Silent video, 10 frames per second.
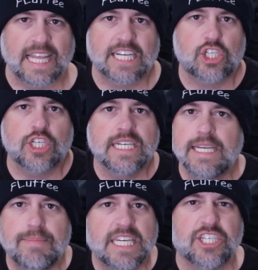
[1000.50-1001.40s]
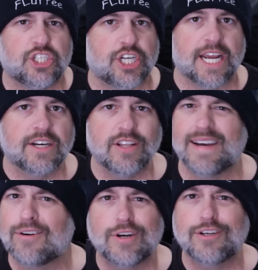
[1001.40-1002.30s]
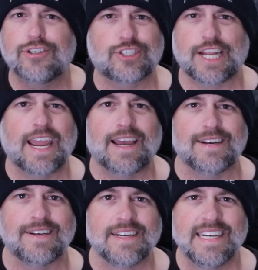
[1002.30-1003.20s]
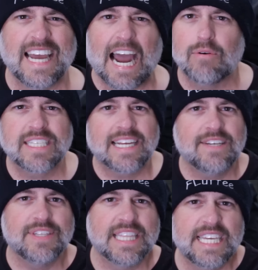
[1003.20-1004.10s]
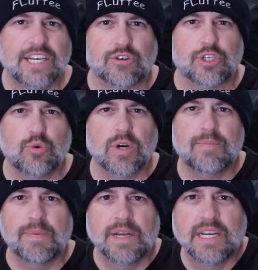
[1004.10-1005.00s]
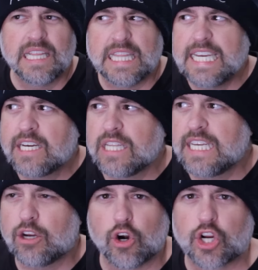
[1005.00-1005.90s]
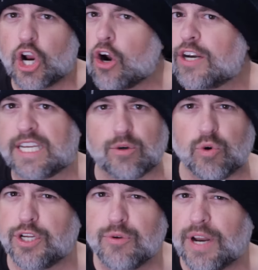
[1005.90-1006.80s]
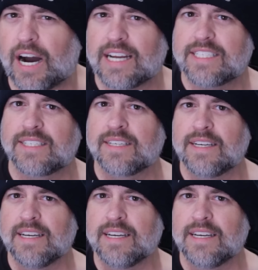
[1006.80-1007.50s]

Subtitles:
Like, shouldn't he be in jail? I don't understand. How is that even legal? You were legally her guardian, were you not?